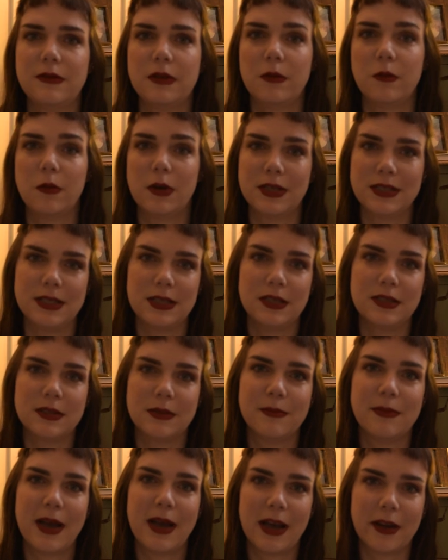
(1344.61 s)
If it wanted
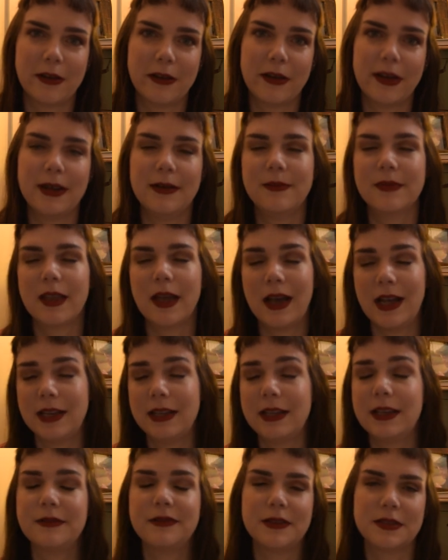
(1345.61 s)
some battery,
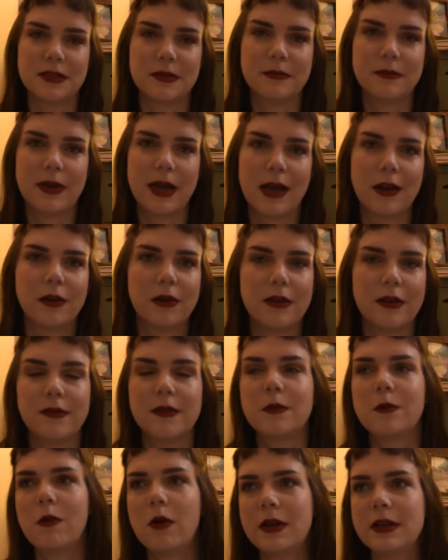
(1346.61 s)
I'd give it some battery. If
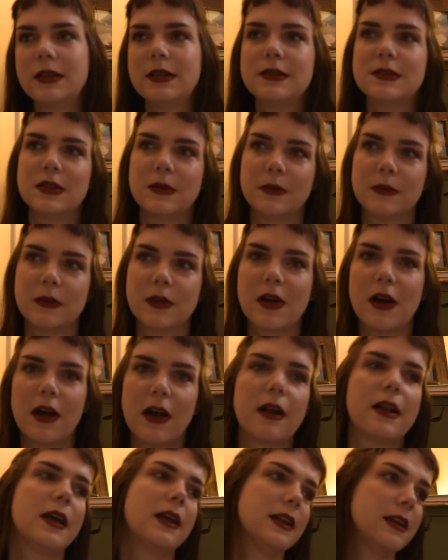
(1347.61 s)
it wanted some
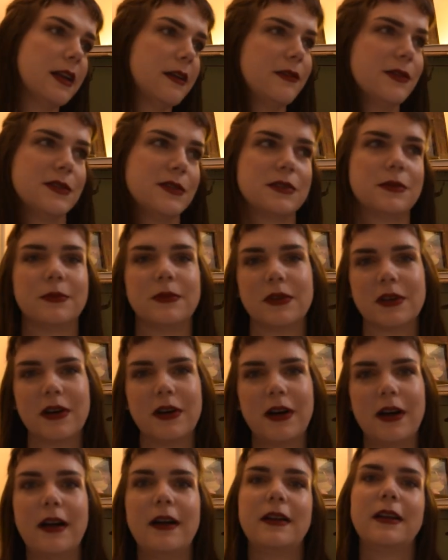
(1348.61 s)
card, I'd give it some
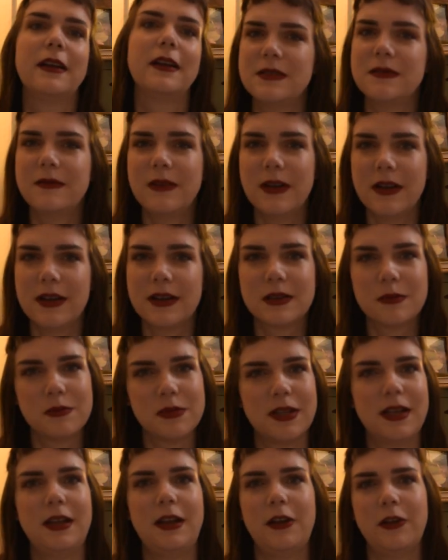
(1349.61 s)
card. It's a very
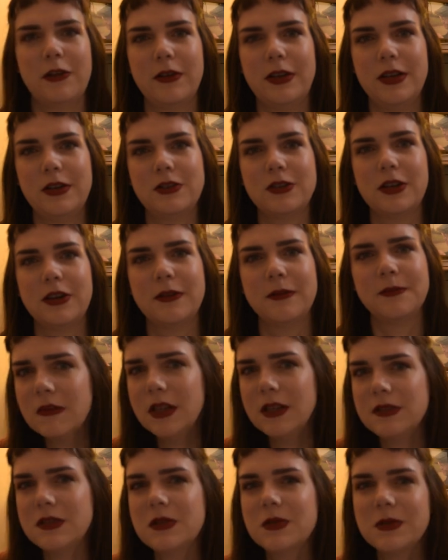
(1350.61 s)
complaining creature.
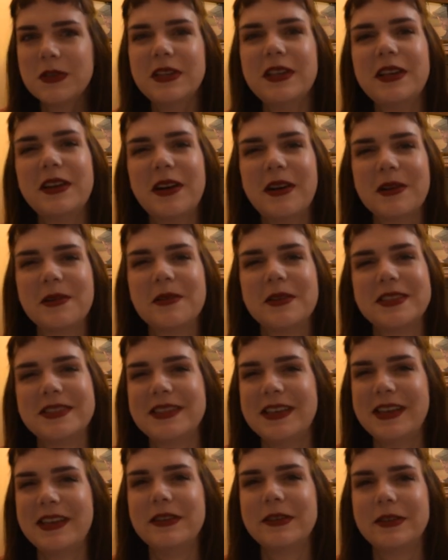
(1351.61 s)
This is really awkward
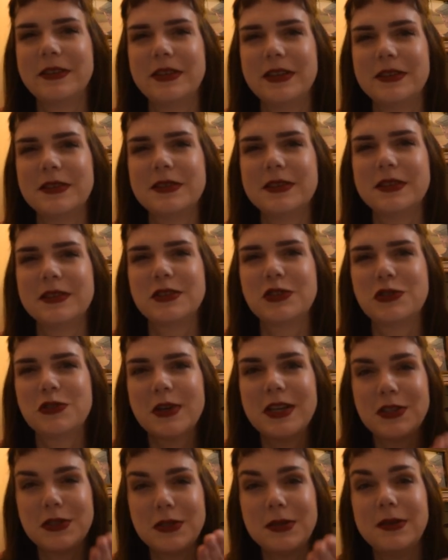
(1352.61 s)
saying all this
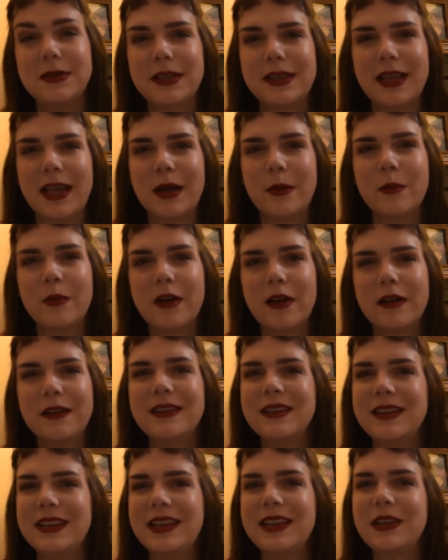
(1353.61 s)
straight to the camera
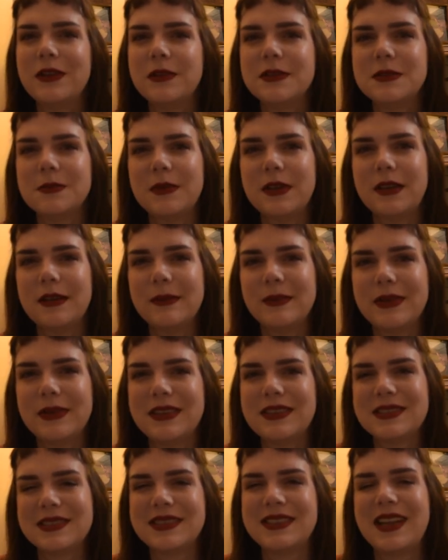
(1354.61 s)
and it hears me, but
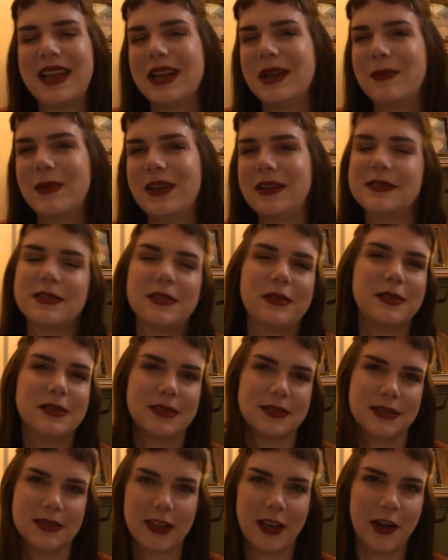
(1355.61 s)
it's inanimate so it
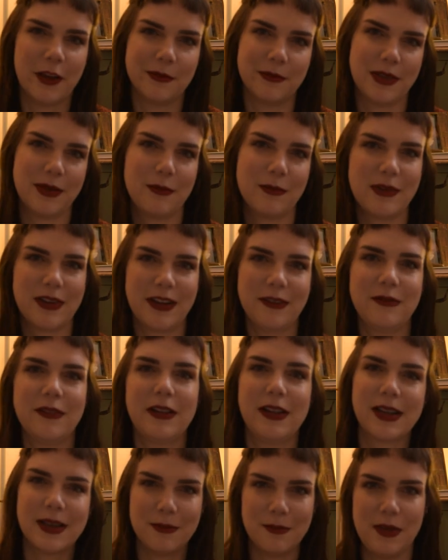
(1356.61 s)
doesn't hear me. But I feel
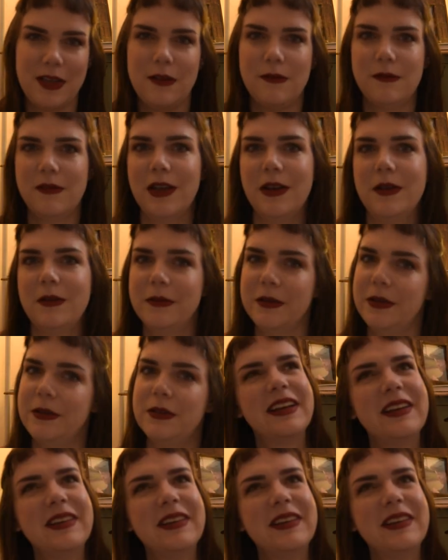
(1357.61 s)
like I'm being very rude.